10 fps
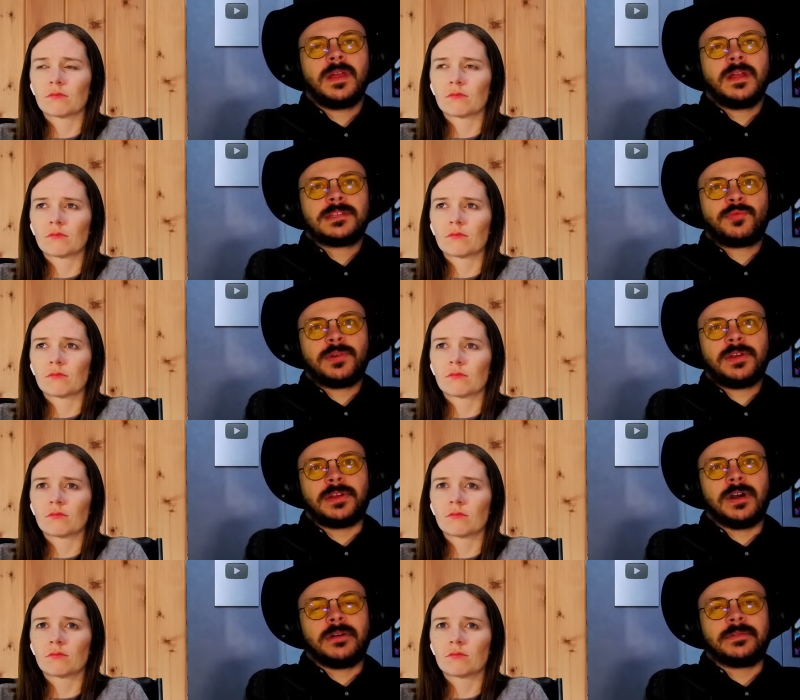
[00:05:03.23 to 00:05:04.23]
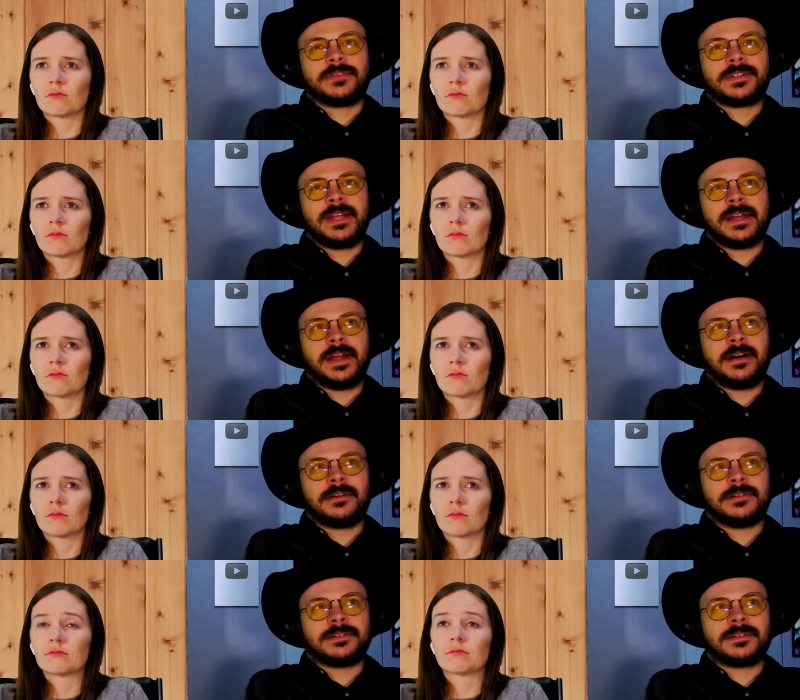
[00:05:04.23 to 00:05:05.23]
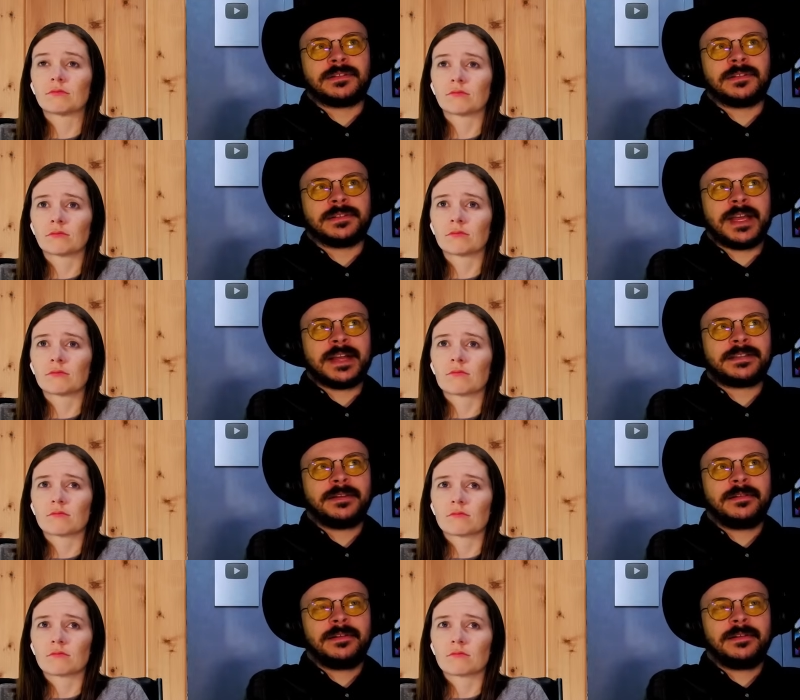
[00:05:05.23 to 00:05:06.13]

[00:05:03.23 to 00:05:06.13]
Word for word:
Speaker 1: It's a pretty good cover for staking out. It's just a taxi.